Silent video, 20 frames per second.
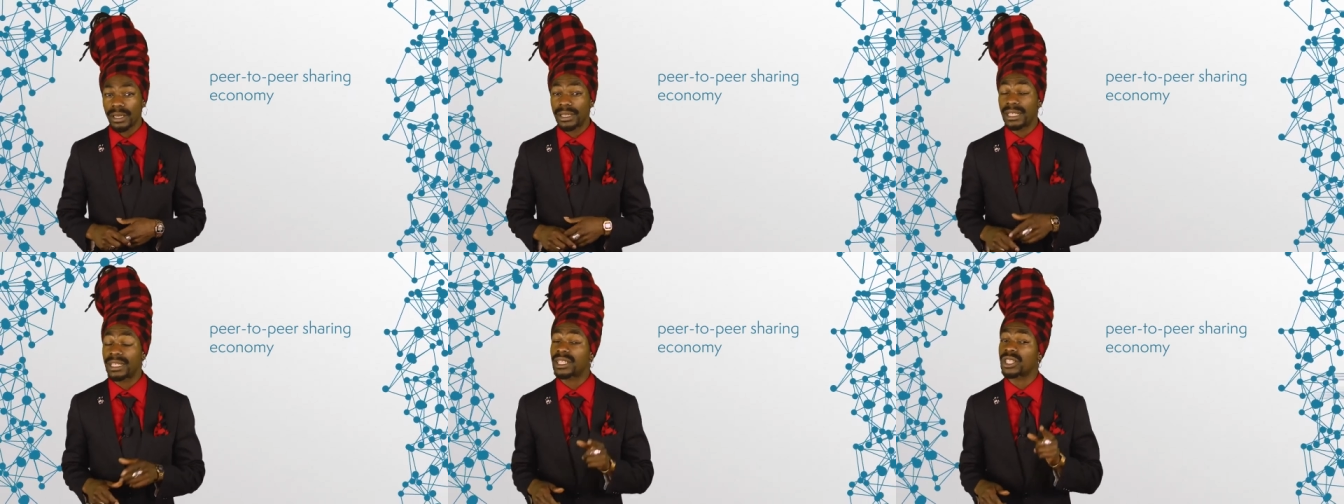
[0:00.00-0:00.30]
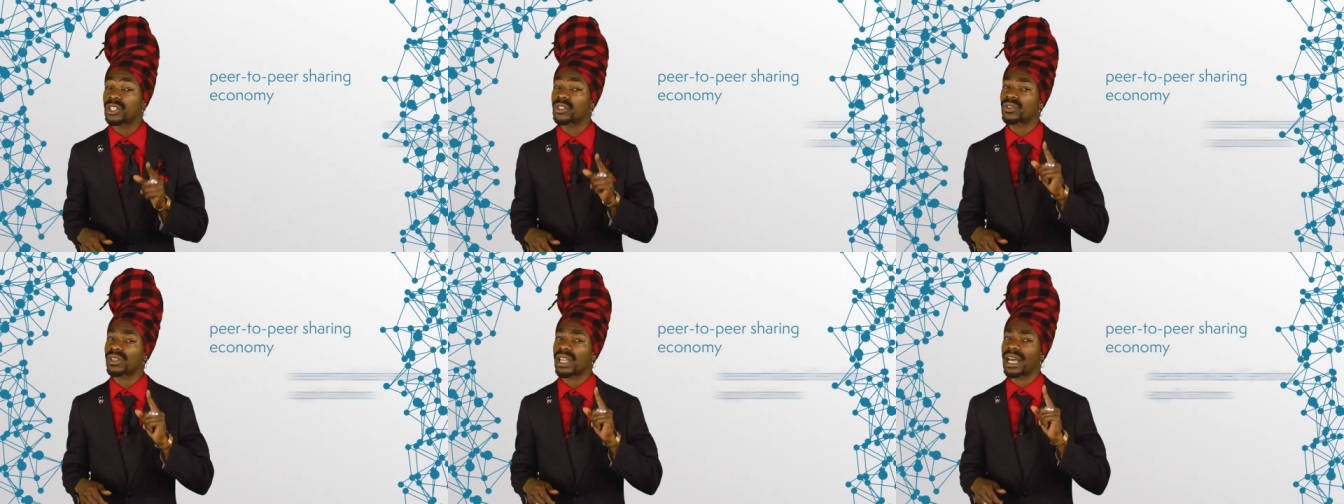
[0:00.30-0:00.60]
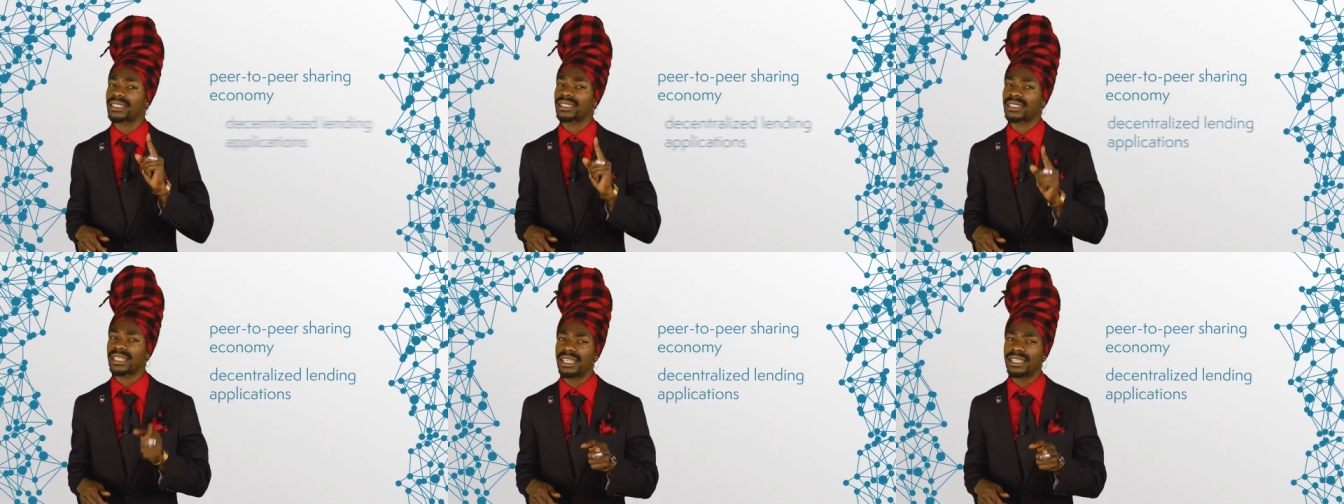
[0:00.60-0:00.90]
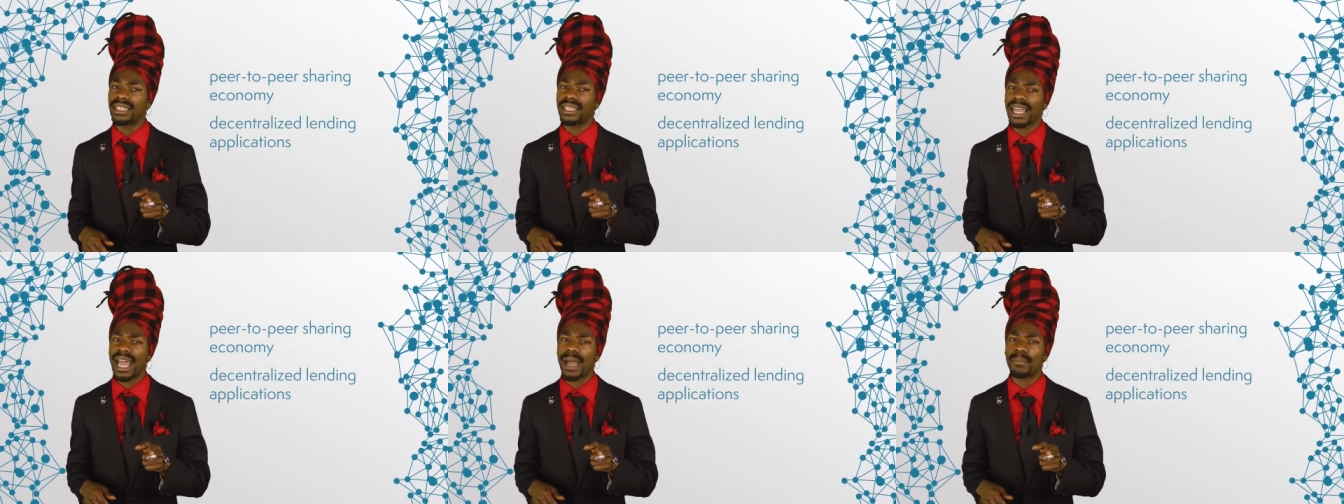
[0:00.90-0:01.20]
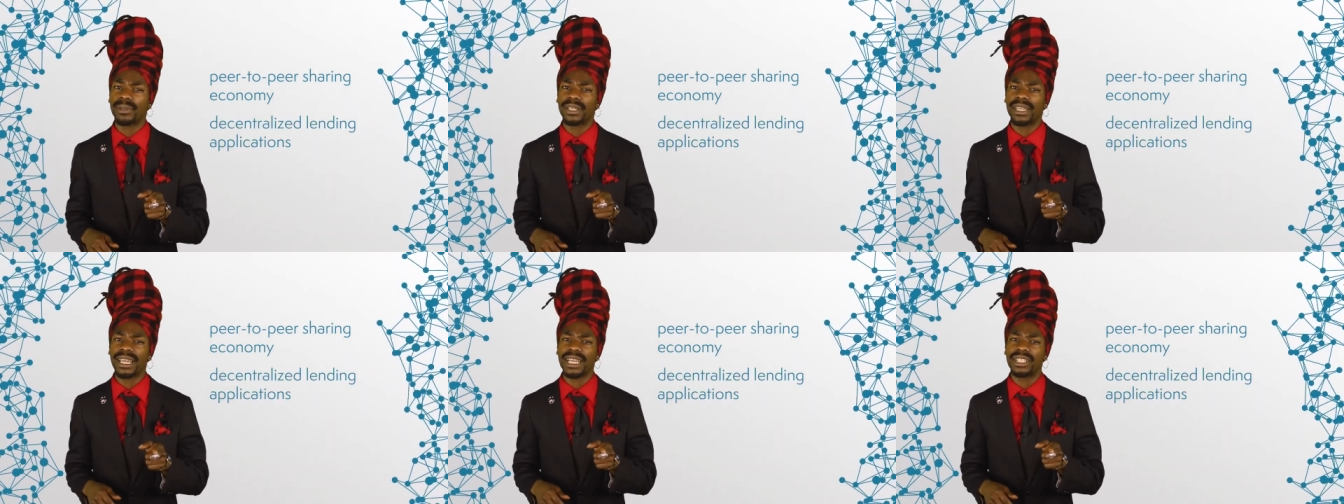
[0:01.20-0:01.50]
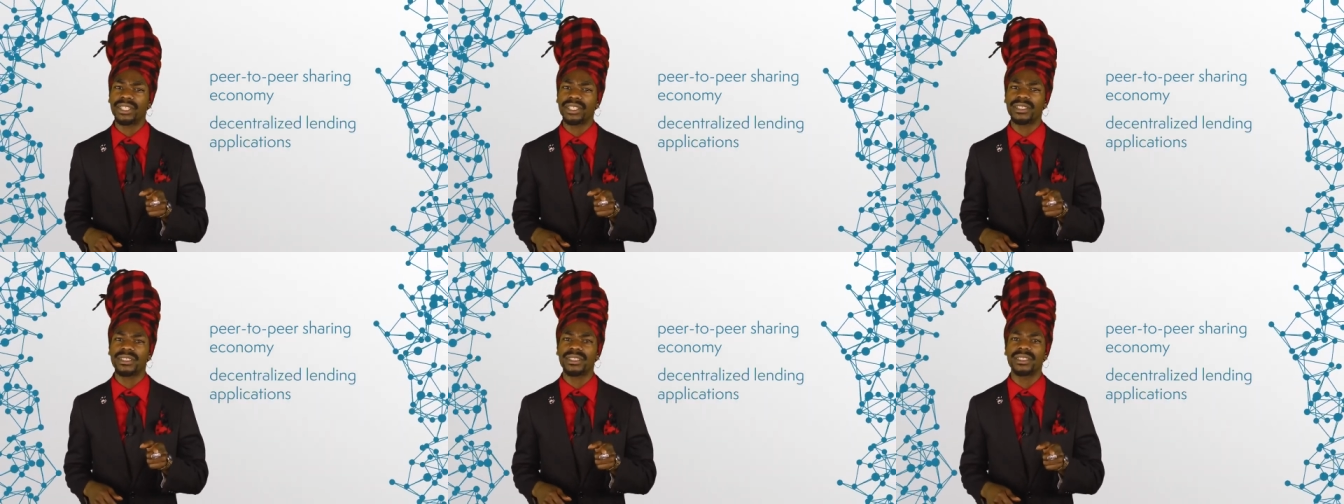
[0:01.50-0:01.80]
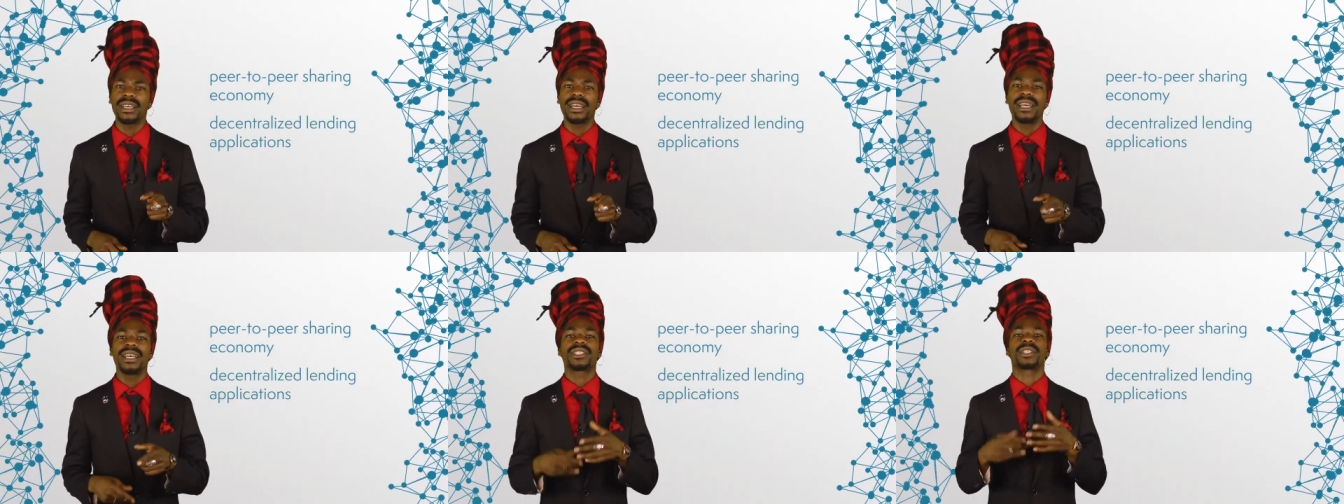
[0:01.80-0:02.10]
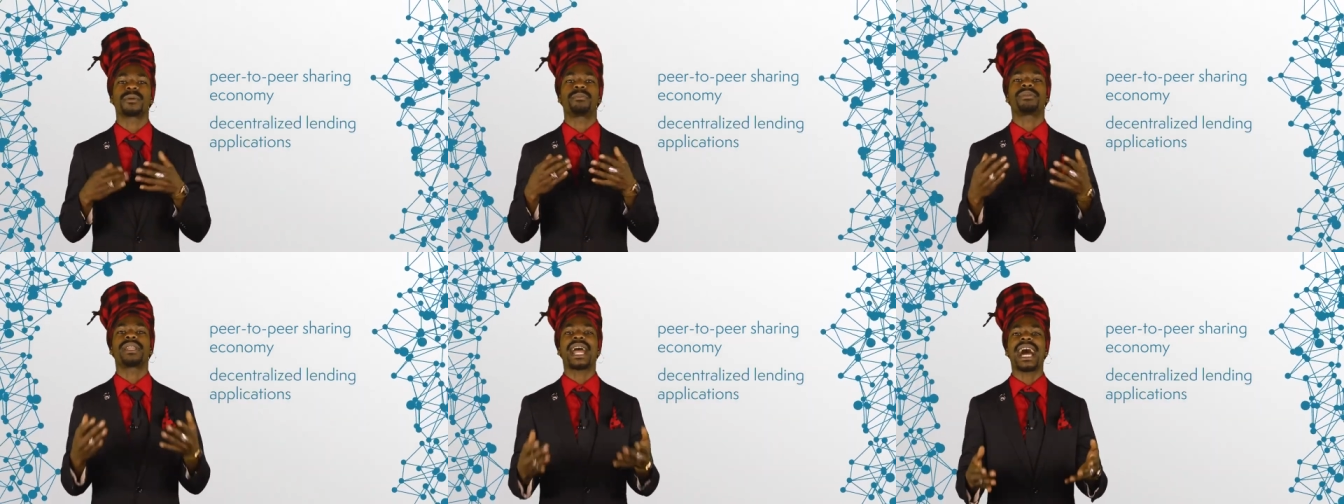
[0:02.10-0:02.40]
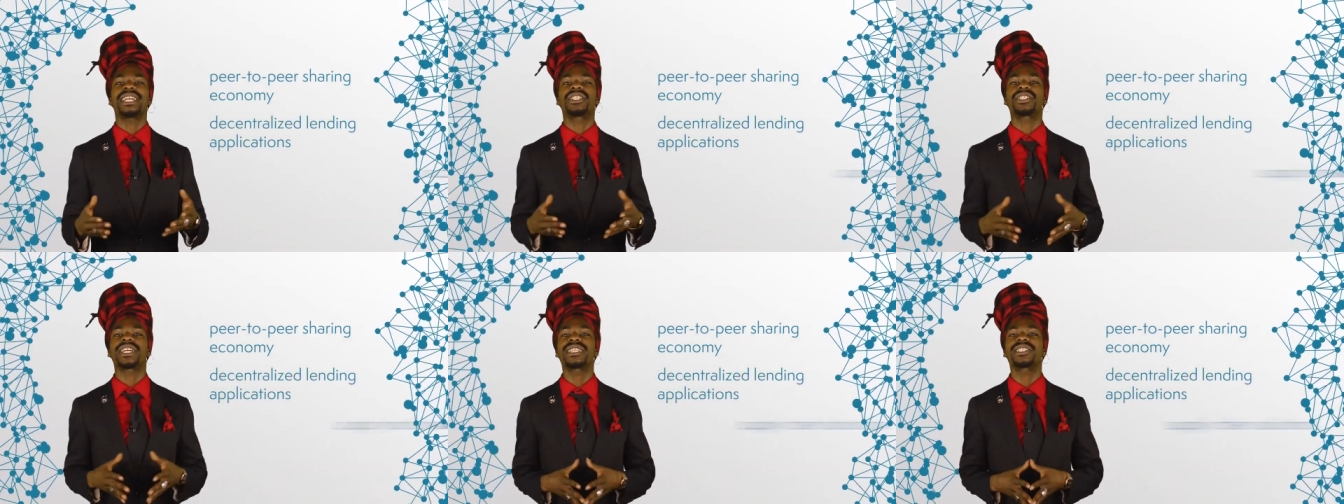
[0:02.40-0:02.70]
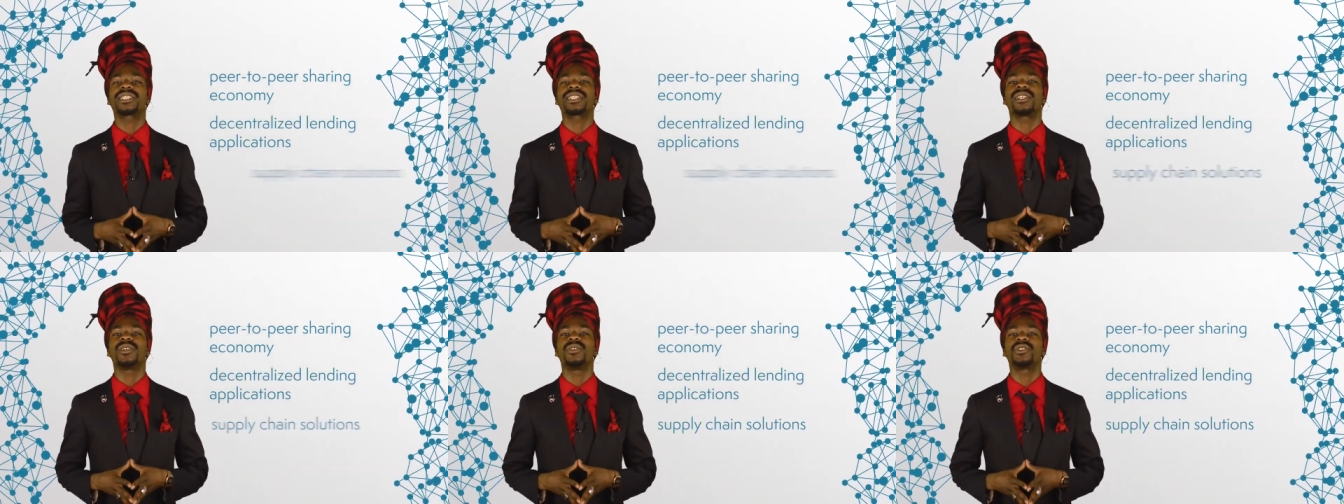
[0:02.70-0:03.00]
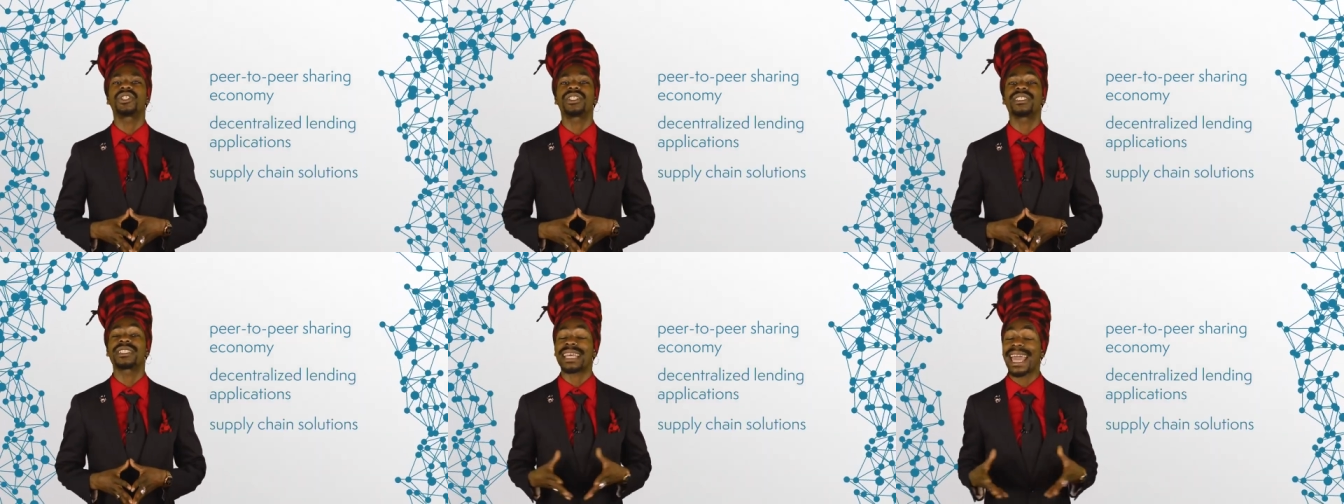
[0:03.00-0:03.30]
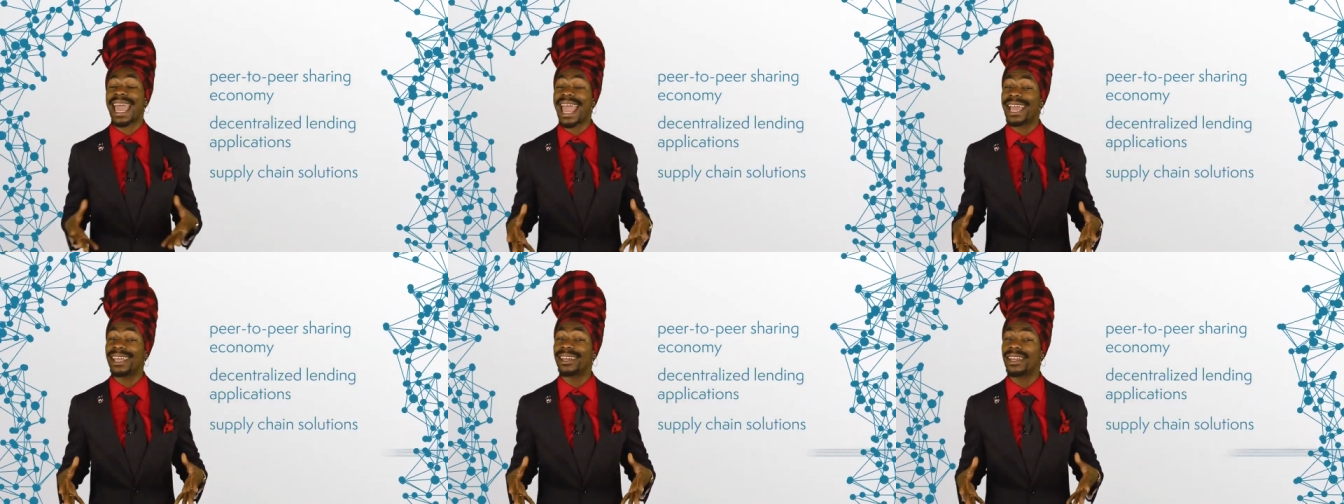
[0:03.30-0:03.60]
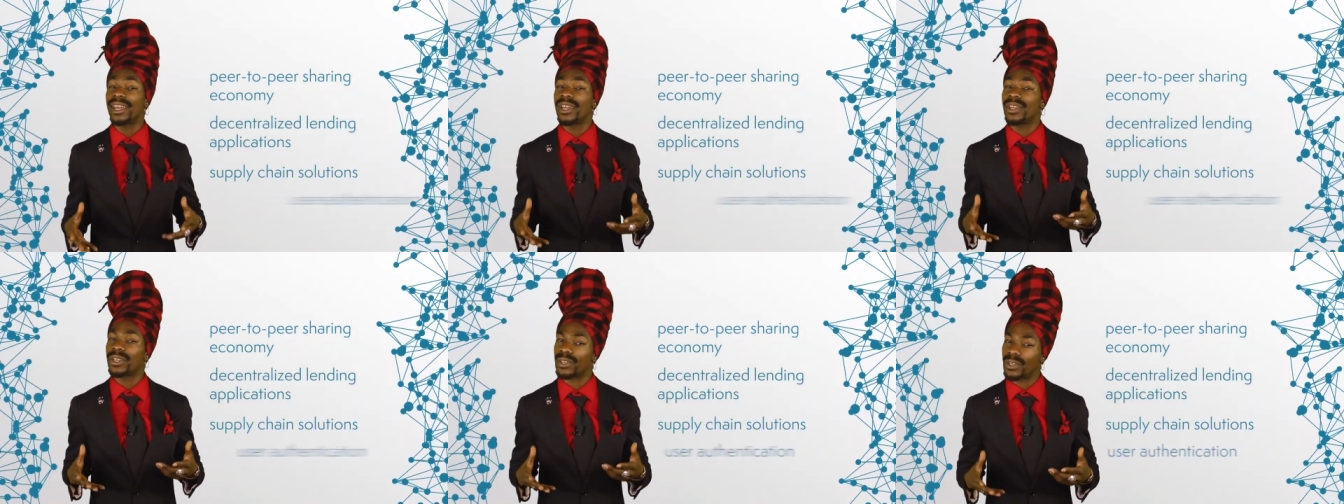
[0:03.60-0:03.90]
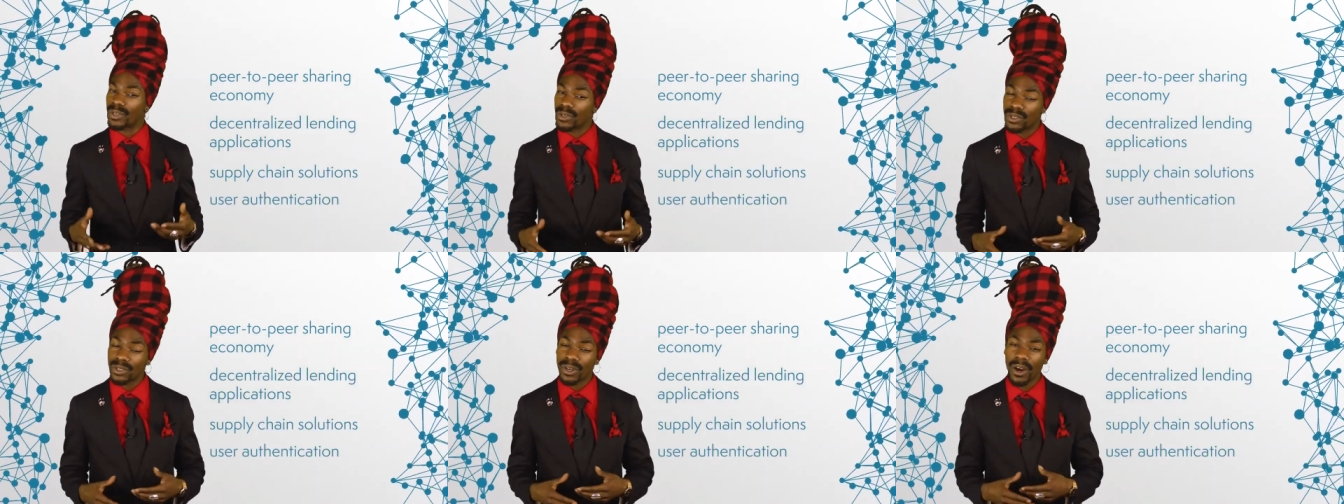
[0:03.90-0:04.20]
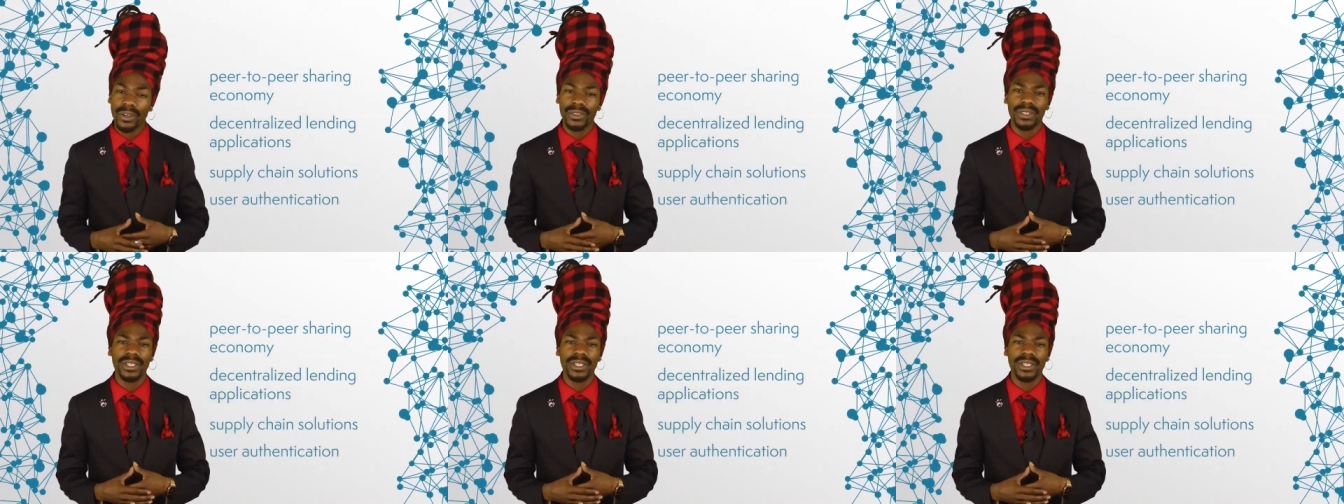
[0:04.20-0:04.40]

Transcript: decentralized lending applications, supply chain solutions, and user